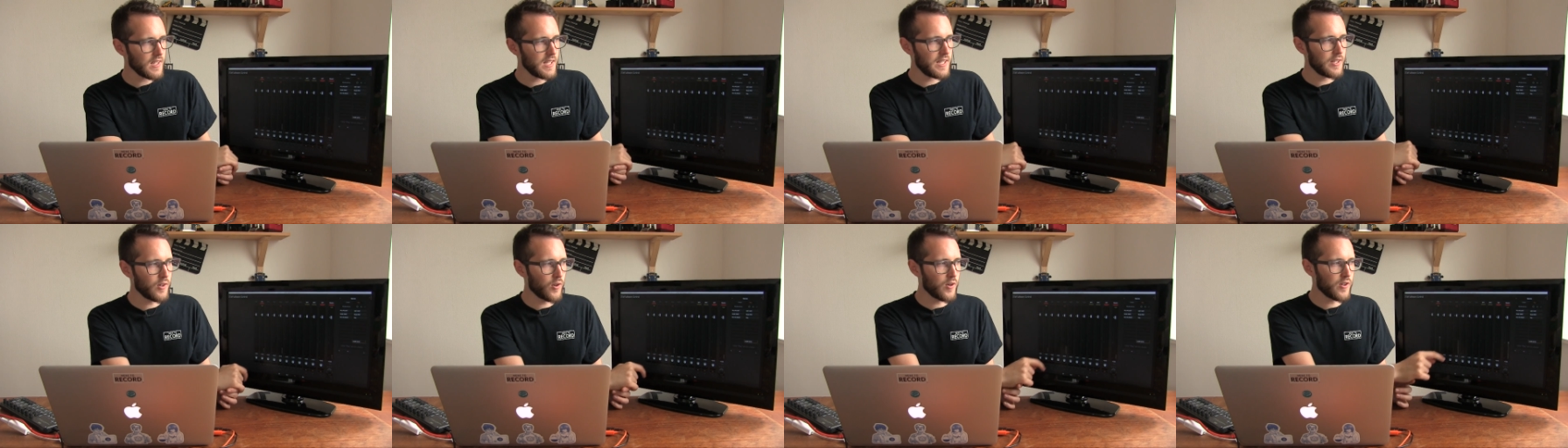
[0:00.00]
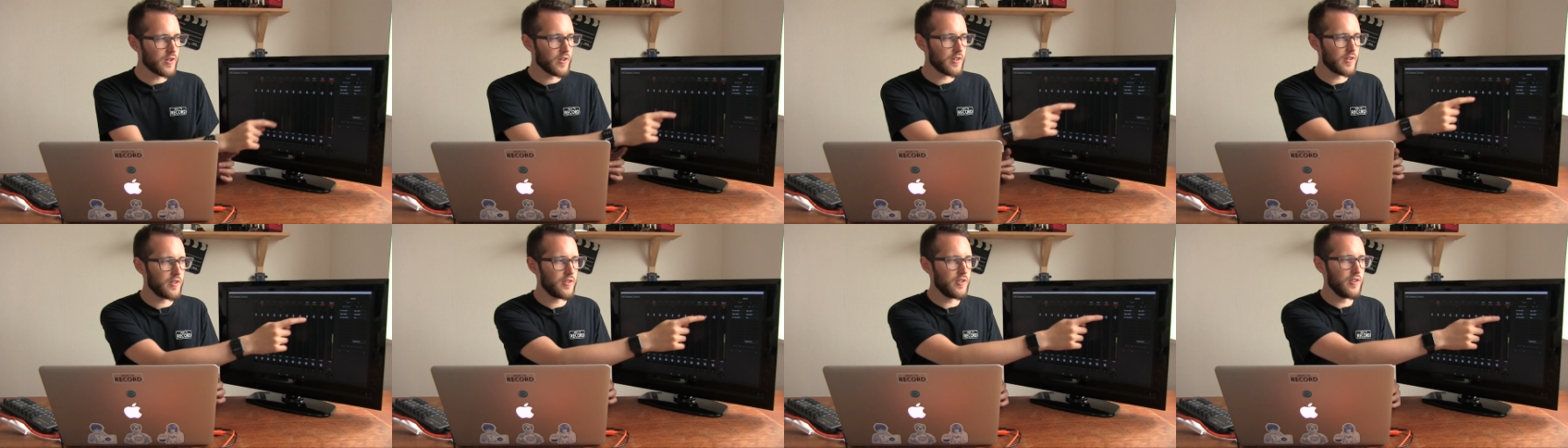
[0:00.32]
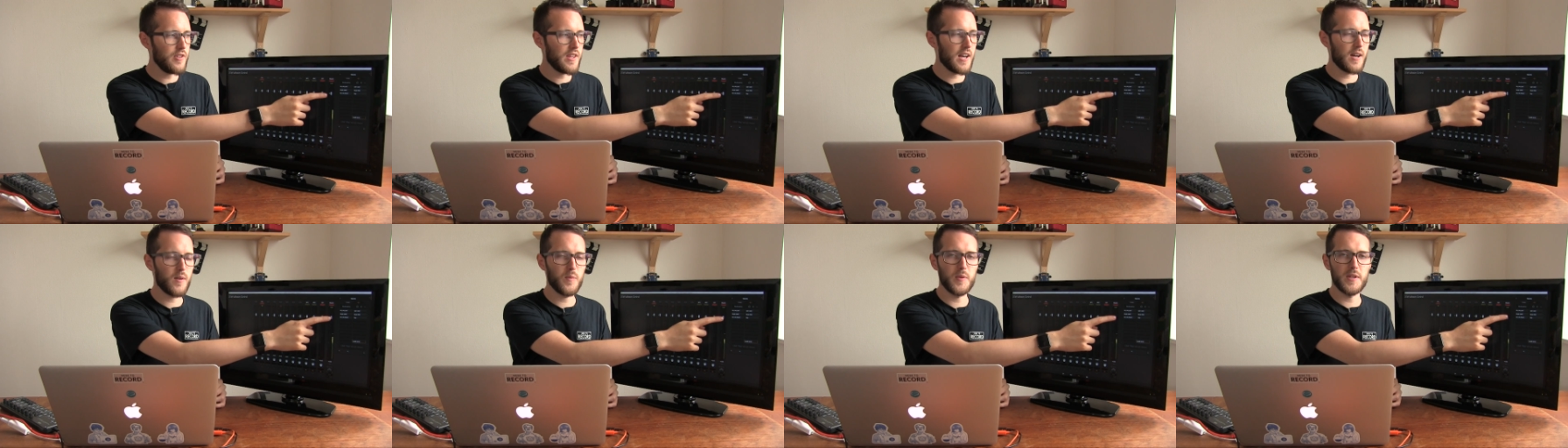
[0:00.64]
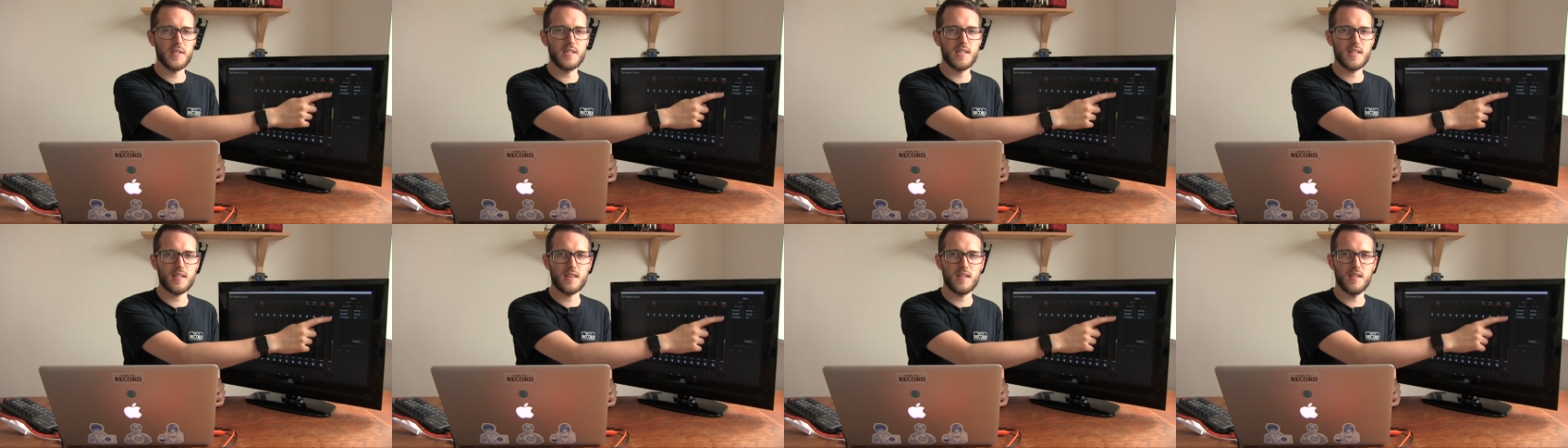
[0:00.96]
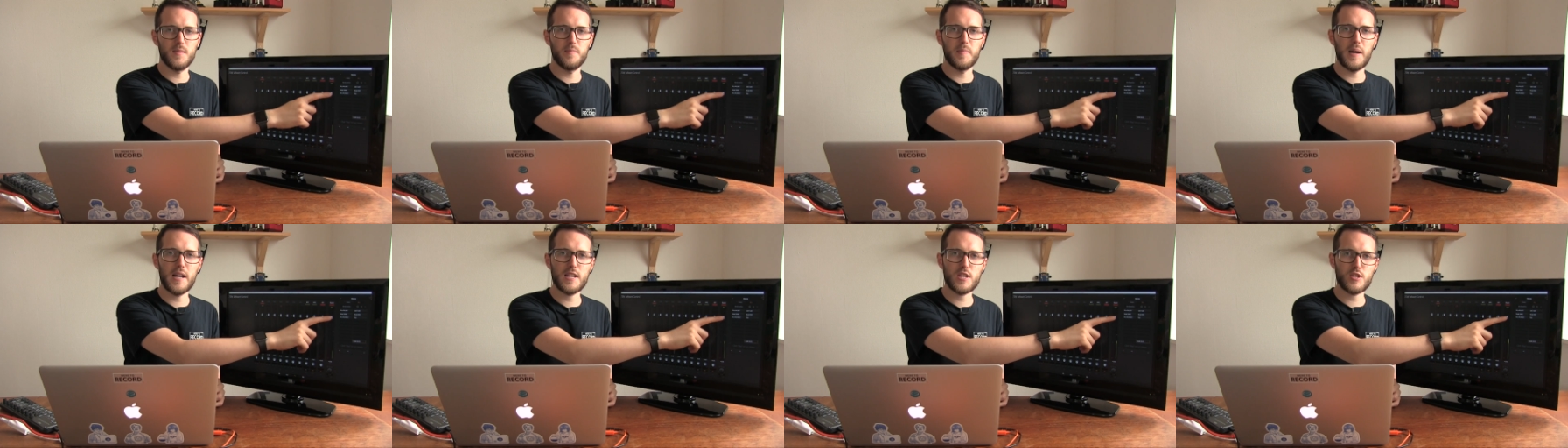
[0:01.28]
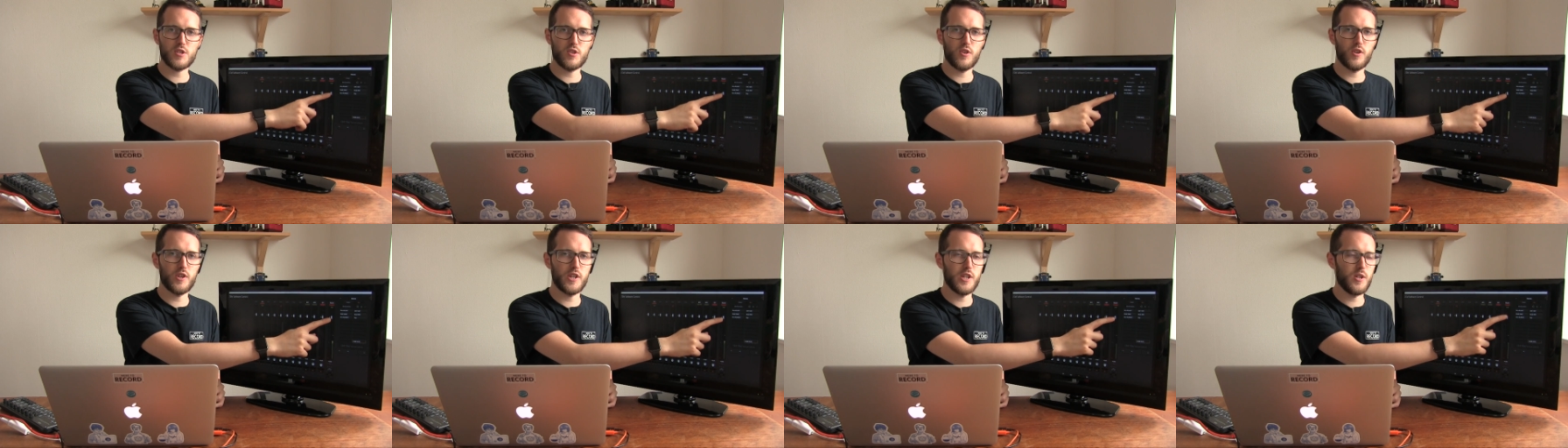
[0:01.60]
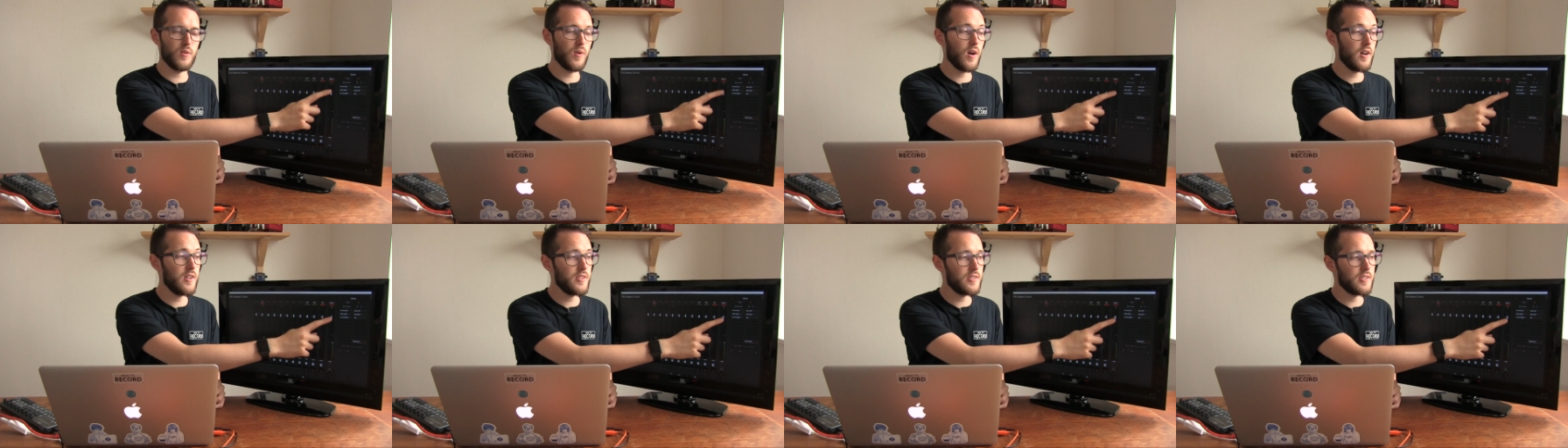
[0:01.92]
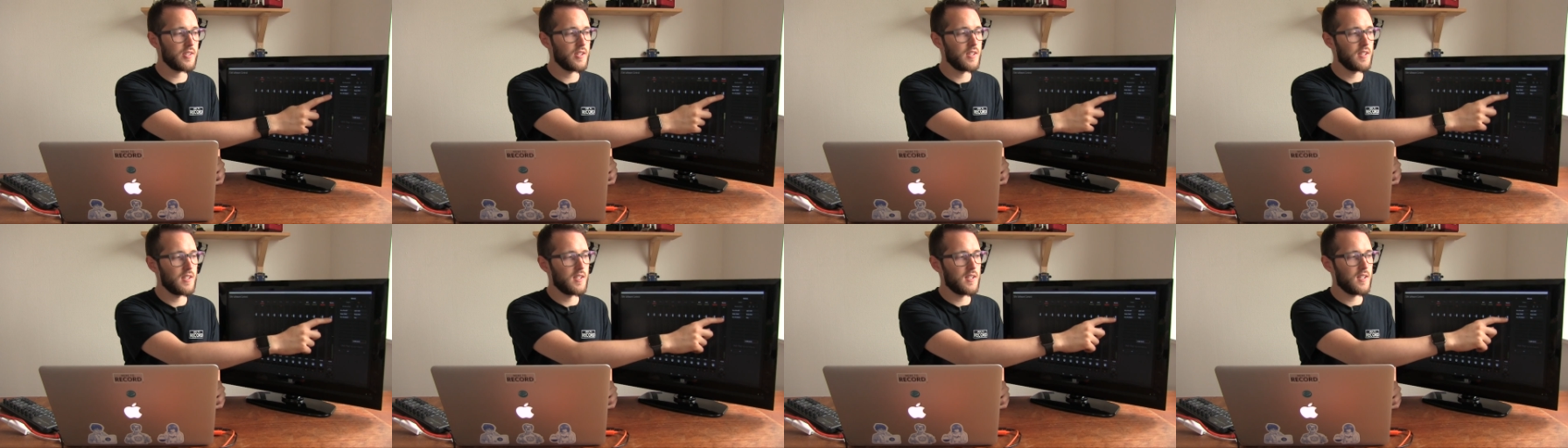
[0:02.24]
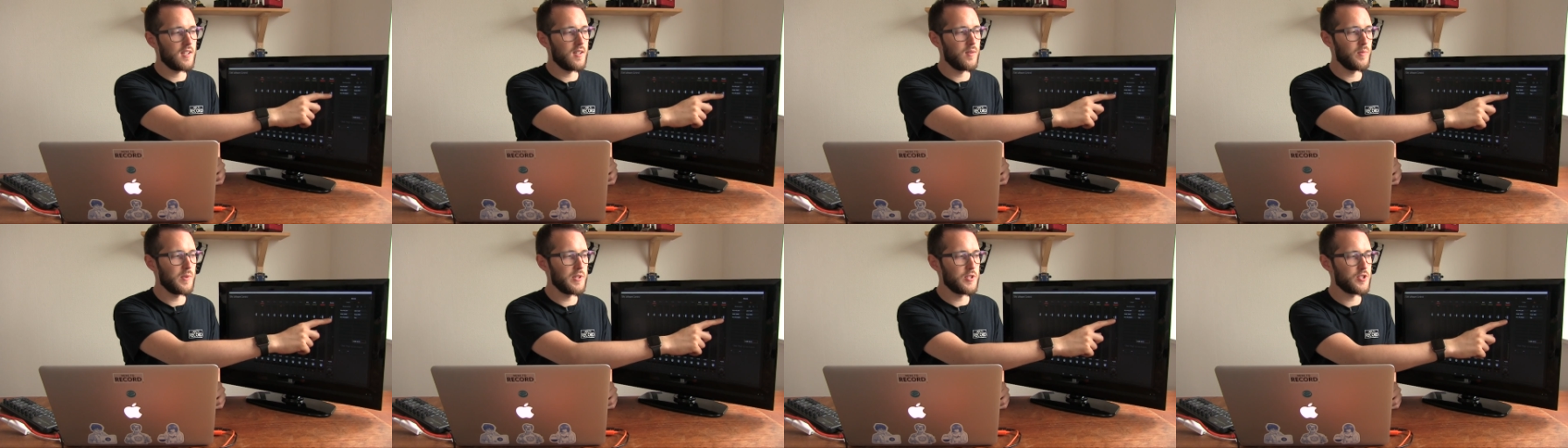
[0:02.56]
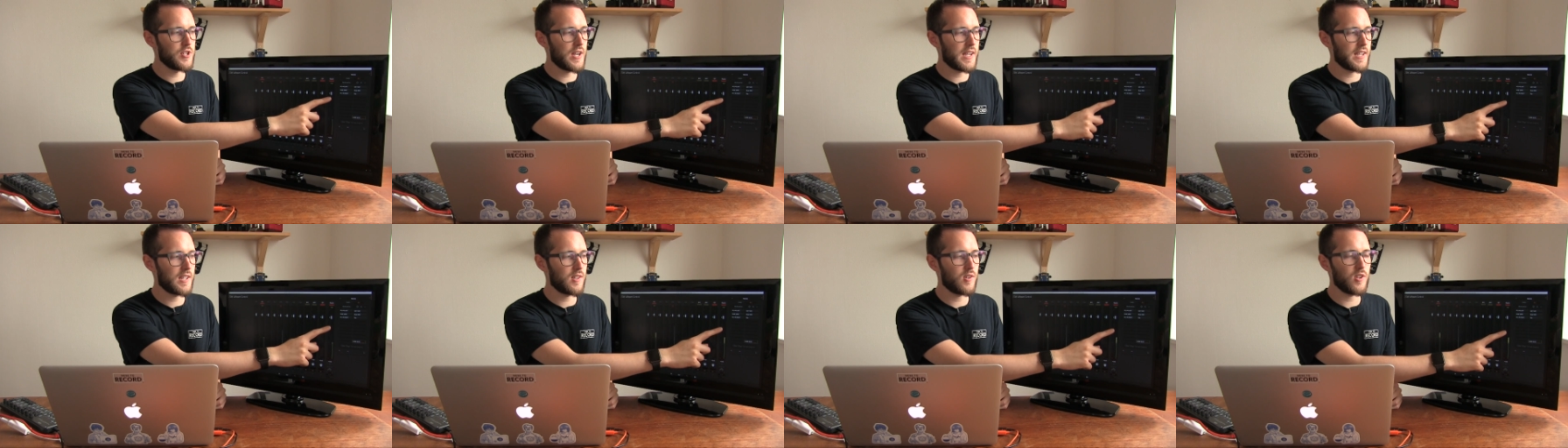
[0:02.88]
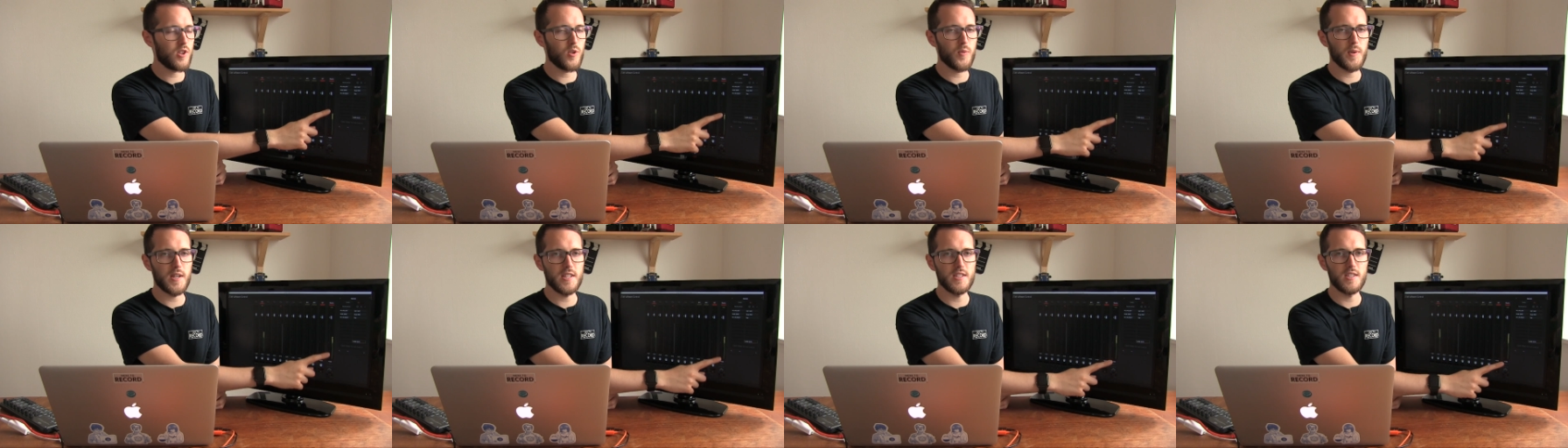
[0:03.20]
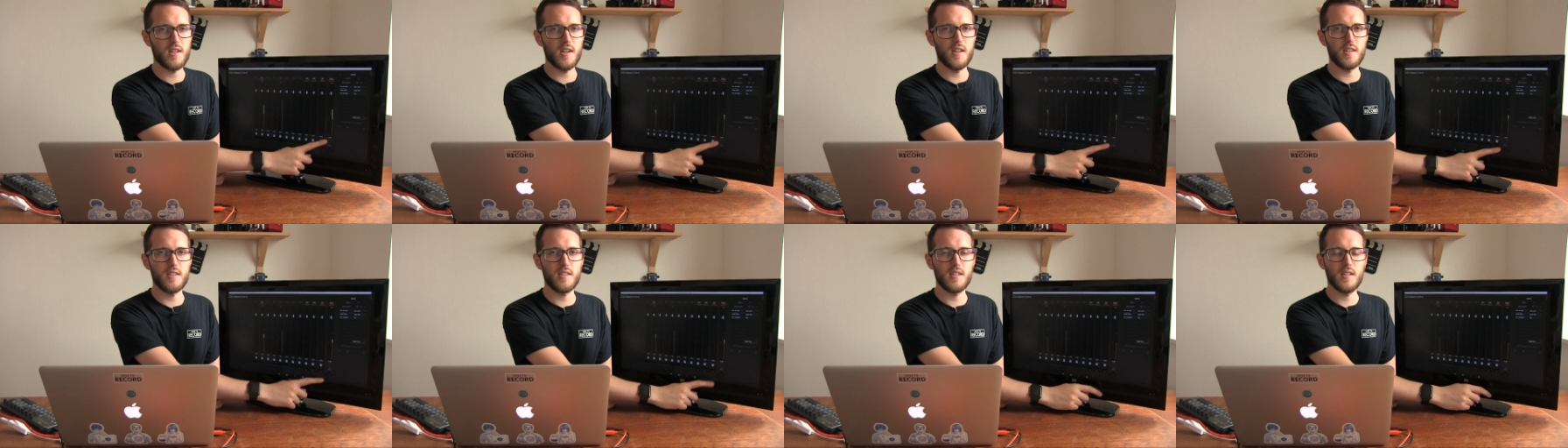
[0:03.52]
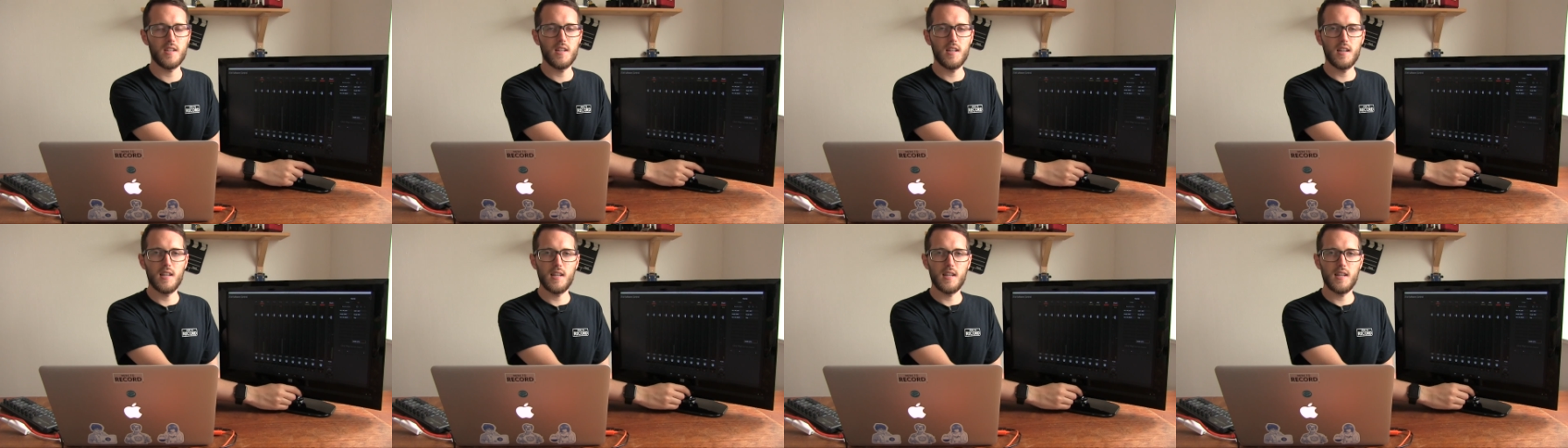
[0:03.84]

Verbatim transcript: In order to do that, we take the master audio out and we drag it all the way down.